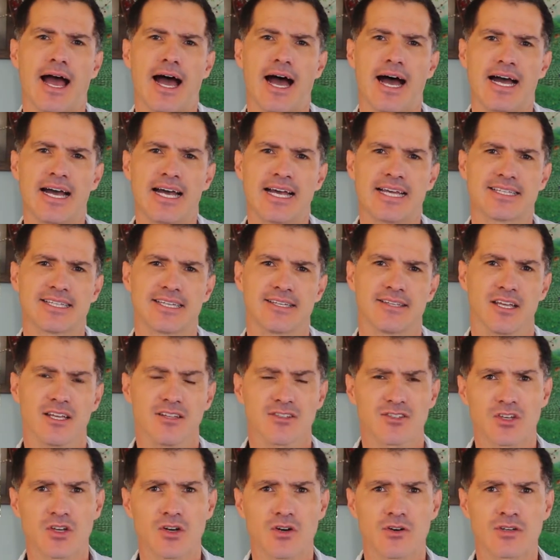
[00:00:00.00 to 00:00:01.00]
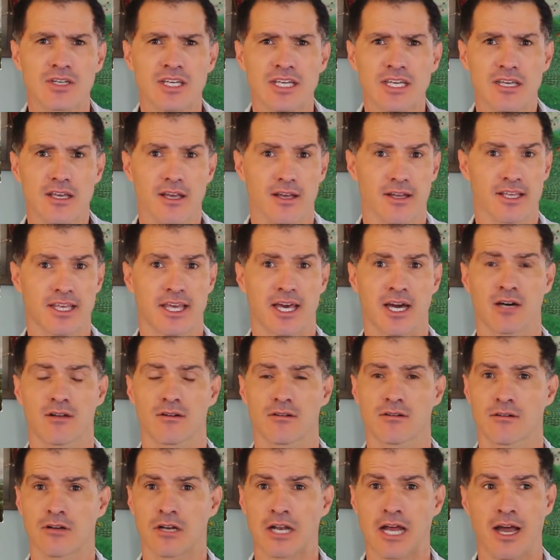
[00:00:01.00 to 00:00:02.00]
As he did so, he
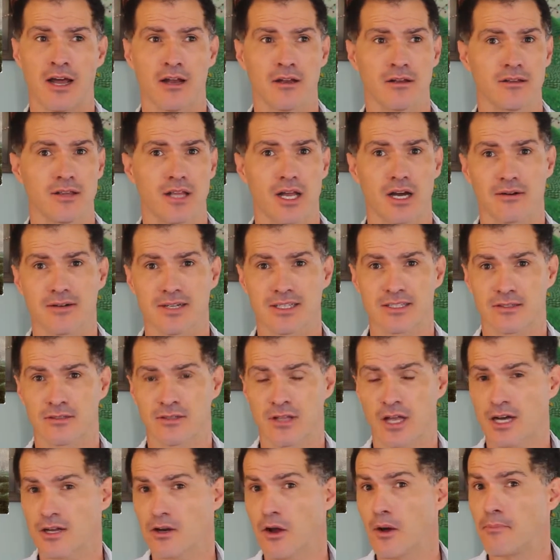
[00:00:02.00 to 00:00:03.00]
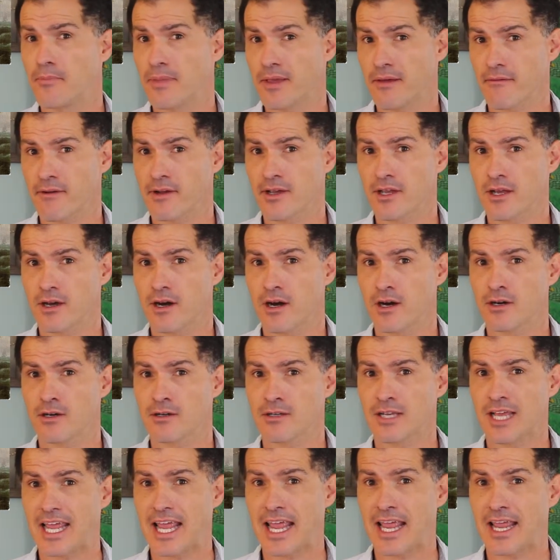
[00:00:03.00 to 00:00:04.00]
encountered an island that was not appearing
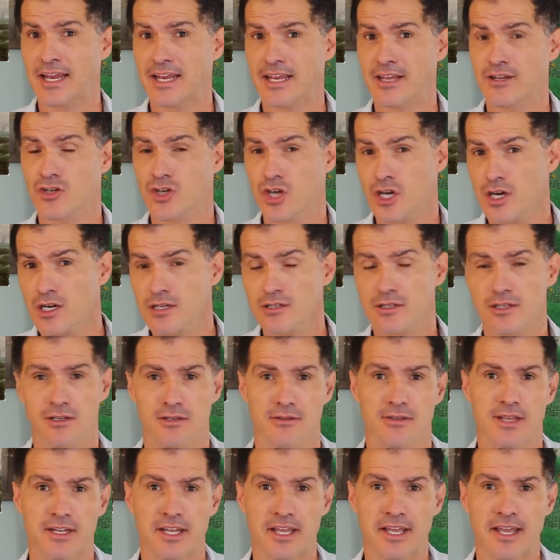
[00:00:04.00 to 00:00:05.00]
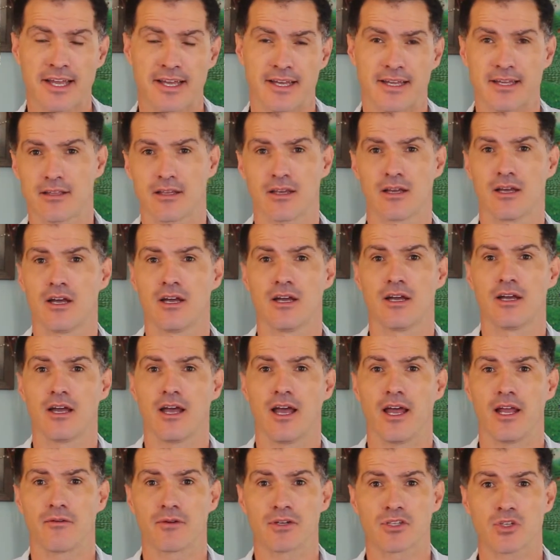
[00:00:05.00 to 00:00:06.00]
on any chart that he had.
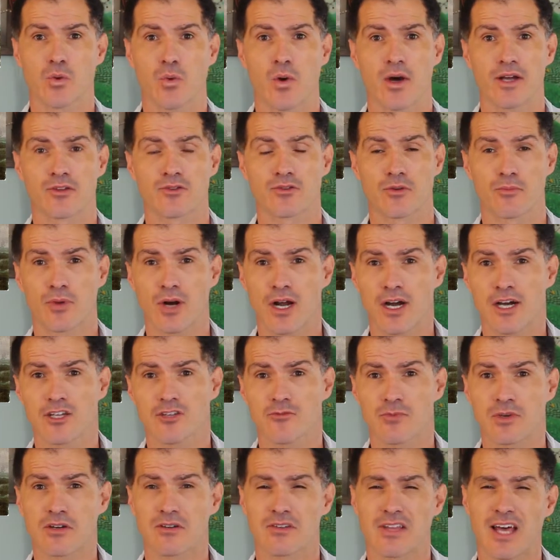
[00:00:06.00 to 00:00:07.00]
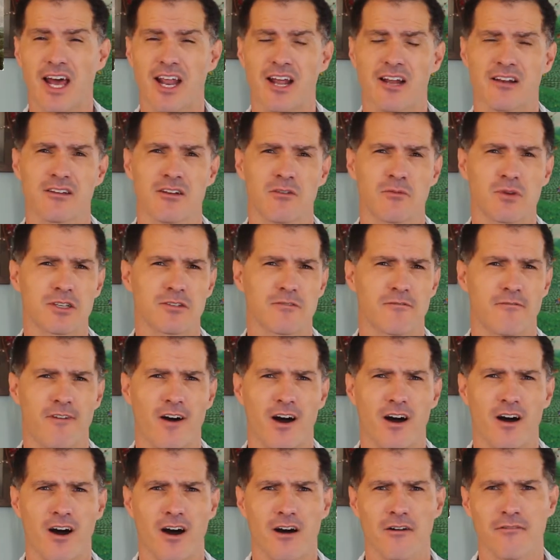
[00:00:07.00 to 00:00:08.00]
And he was quite surprised because the island was
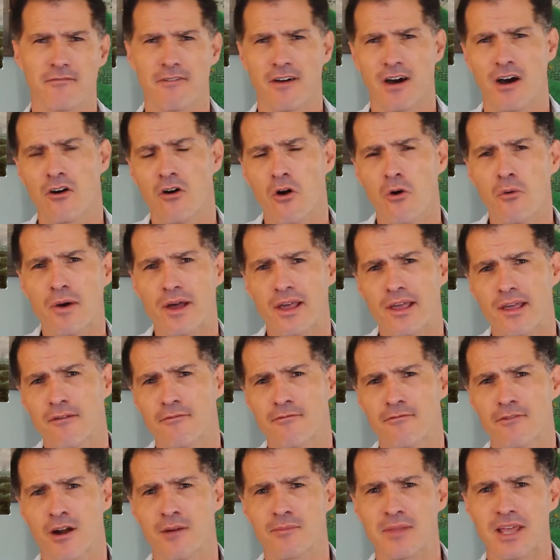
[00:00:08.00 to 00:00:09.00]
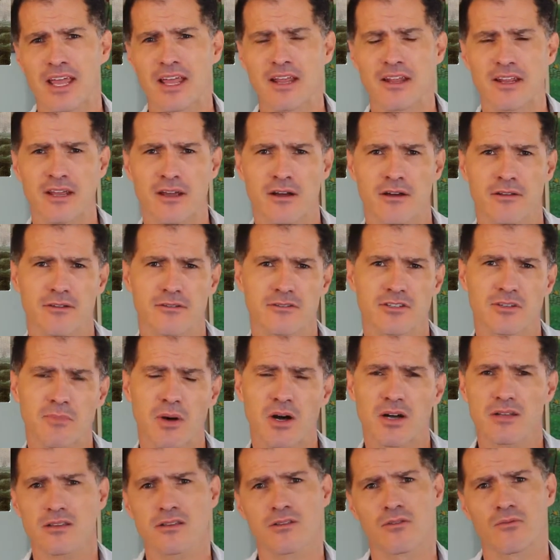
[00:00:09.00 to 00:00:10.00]
far, far away from any other
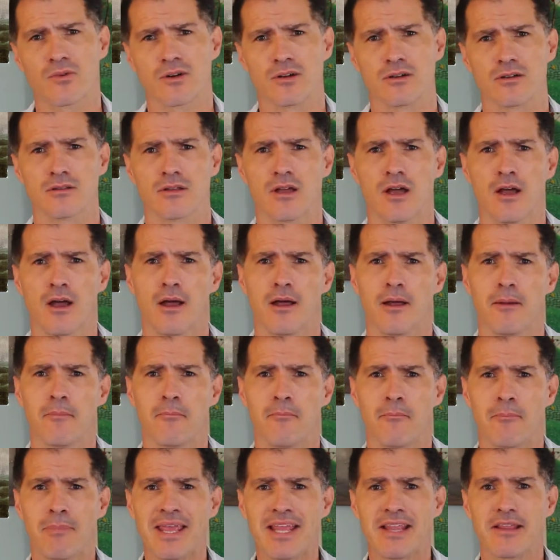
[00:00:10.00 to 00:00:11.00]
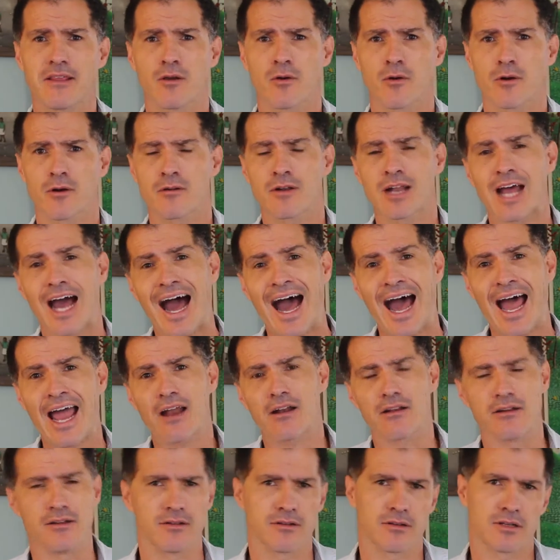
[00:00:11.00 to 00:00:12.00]
spot in the world. Pitcairn
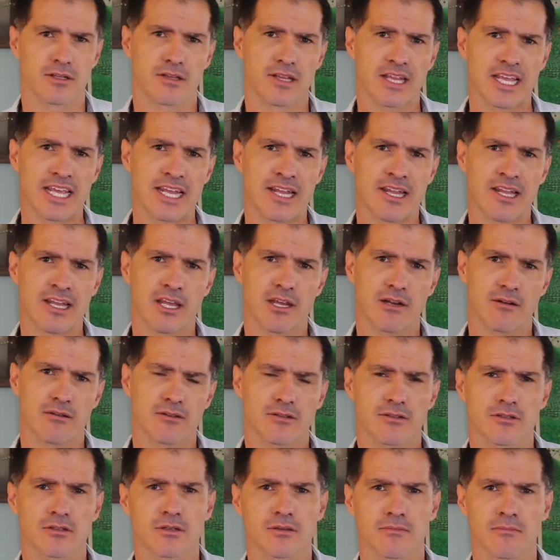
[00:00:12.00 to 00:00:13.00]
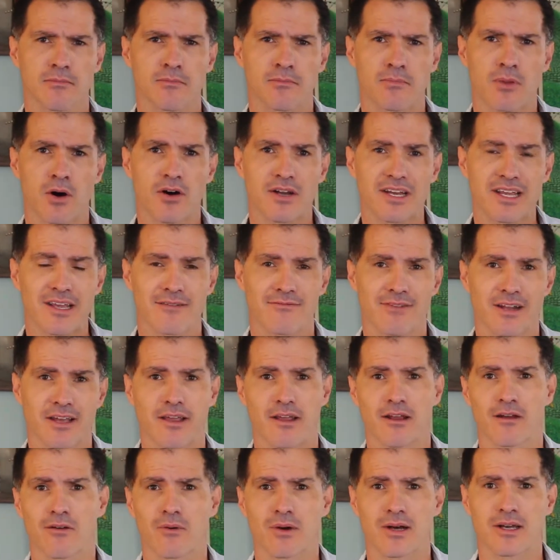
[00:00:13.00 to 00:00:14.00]
Island, the nearest body of
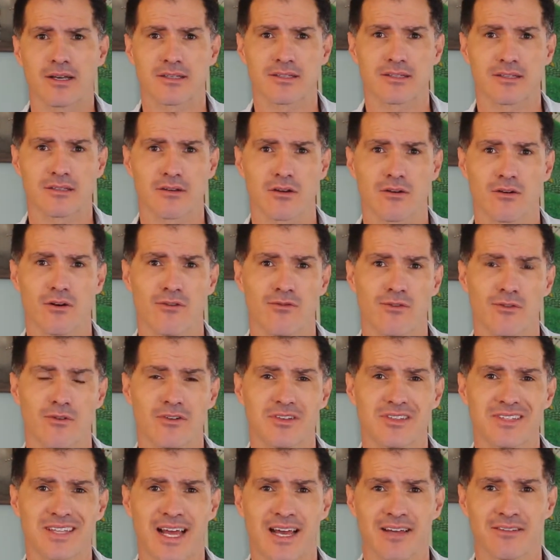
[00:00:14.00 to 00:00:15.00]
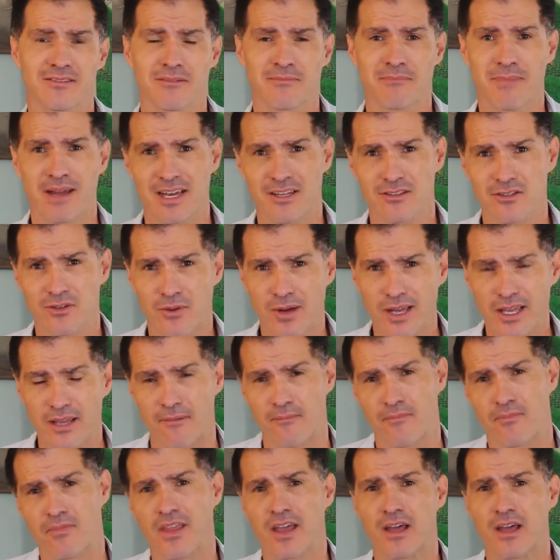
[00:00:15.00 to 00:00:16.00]
land, was over a thousand miles away.